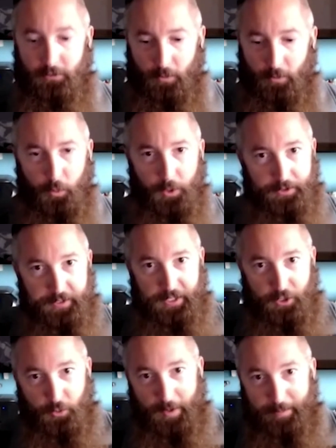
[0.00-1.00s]
we're the
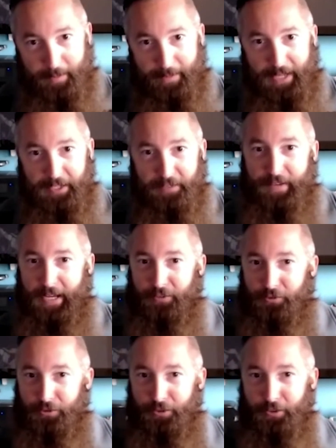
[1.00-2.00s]
equipment
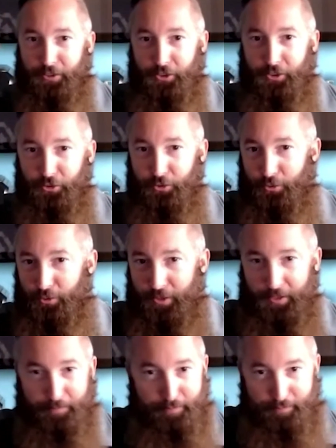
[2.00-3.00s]
manufacturer.
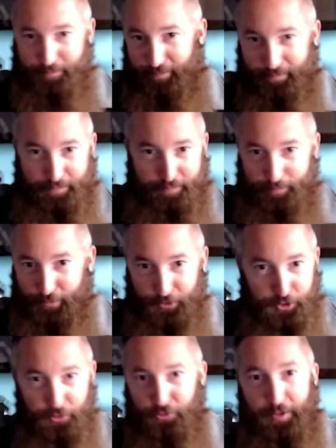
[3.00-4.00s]
You
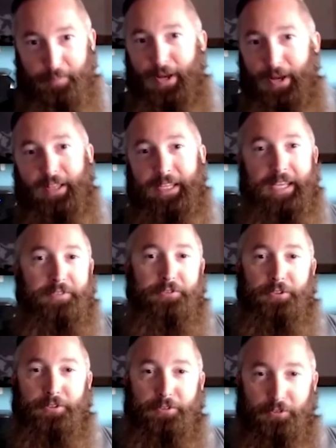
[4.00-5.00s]
produce the
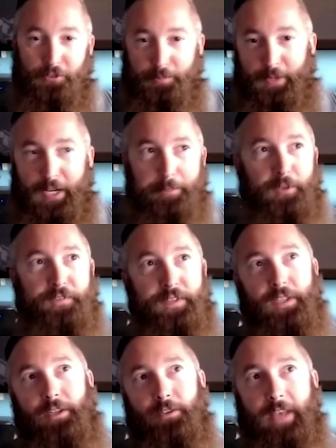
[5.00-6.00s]
polyesters and sprayable
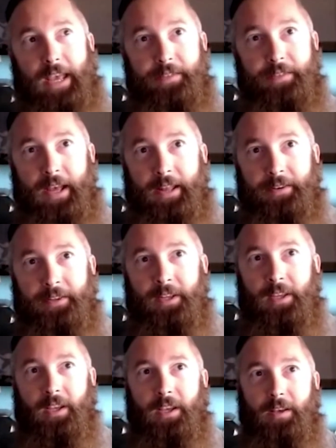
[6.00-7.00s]
fillers, and then
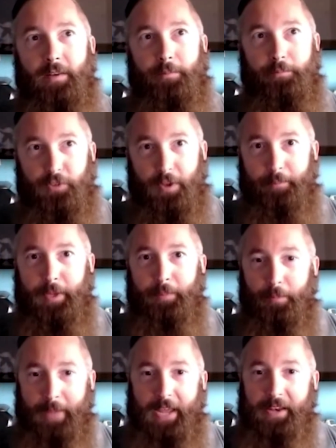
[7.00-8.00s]
some
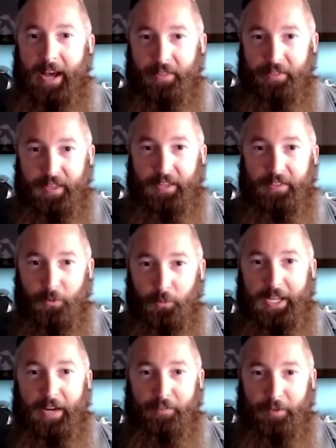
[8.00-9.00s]
people may not think that
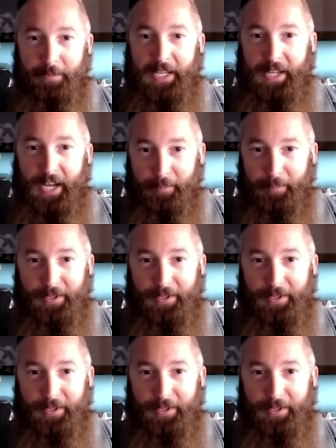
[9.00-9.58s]
we ever meet up.